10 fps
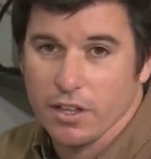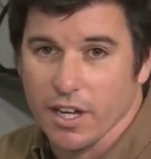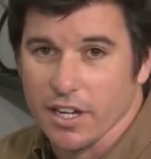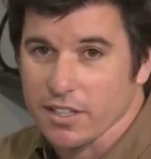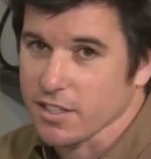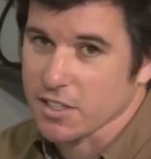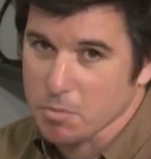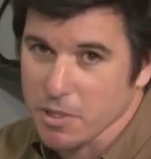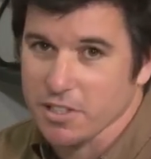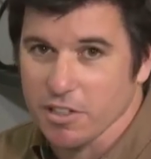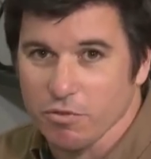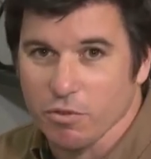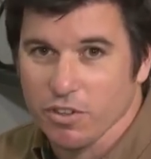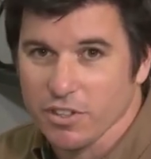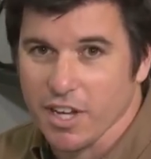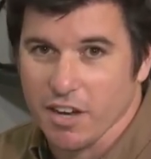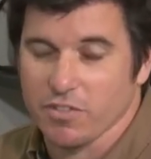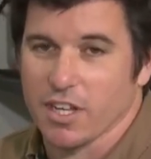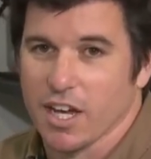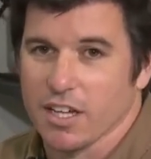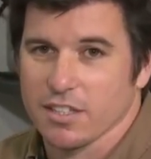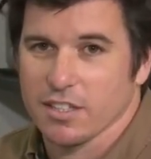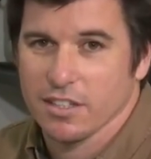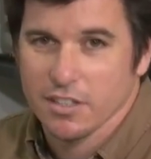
that it's expensive to have to guess.